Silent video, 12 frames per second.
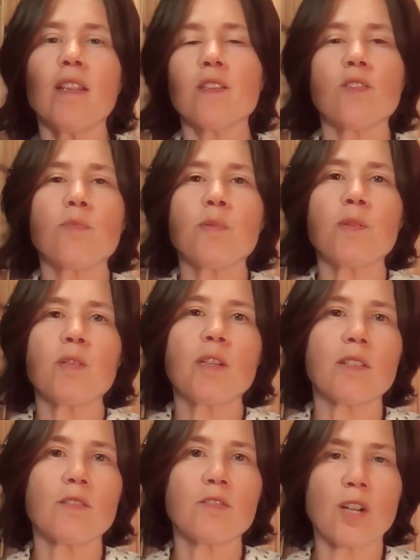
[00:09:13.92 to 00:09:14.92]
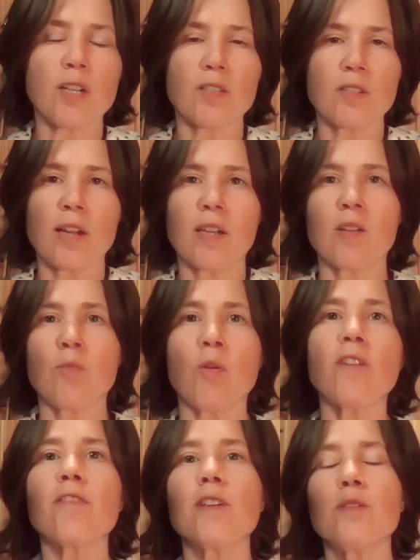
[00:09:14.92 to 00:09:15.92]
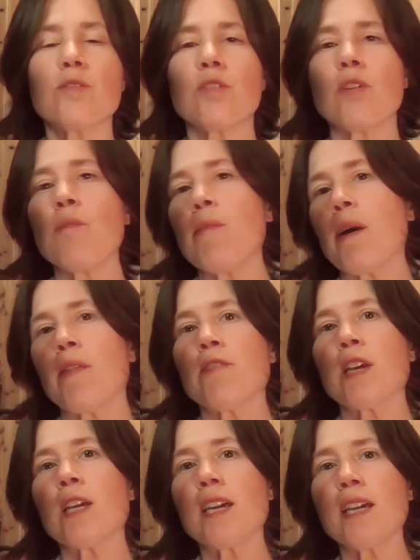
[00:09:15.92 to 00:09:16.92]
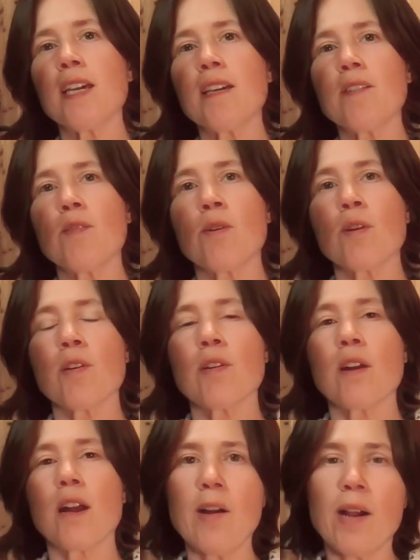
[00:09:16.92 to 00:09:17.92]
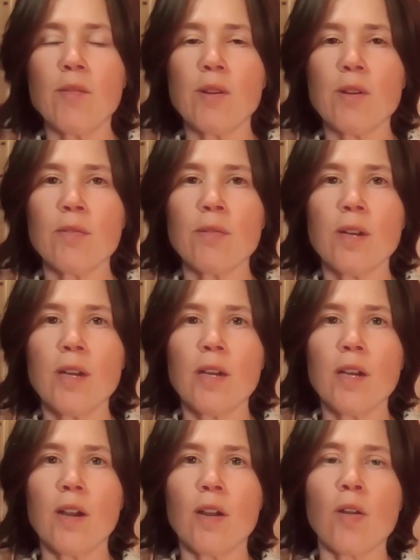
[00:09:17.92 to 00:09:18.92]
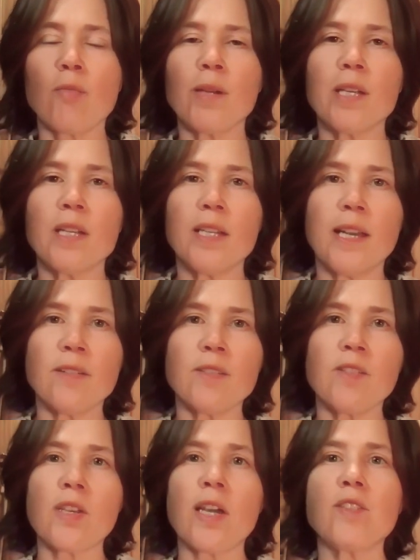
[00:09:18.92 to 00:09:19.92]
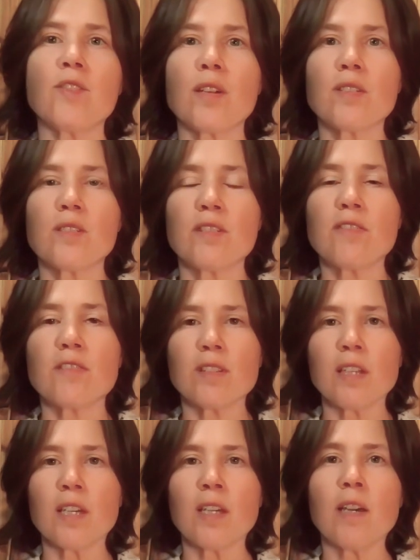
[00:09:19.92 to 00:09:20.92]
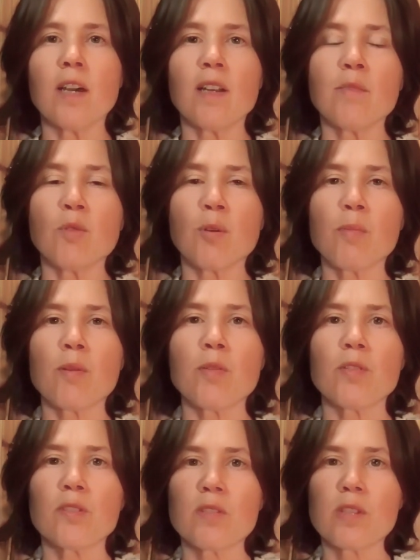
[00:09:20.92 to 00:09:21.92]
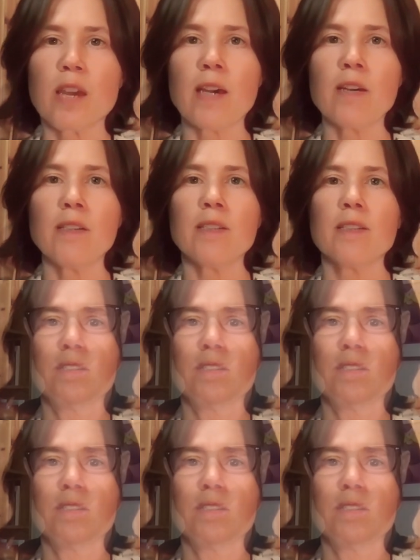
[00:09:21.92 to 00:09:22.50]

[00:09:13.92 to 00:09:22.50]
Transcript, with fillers: this particular drug is not going to work for you, so don't bother taking it? Or how are, are we going to now design drugs differently on a more personal scale?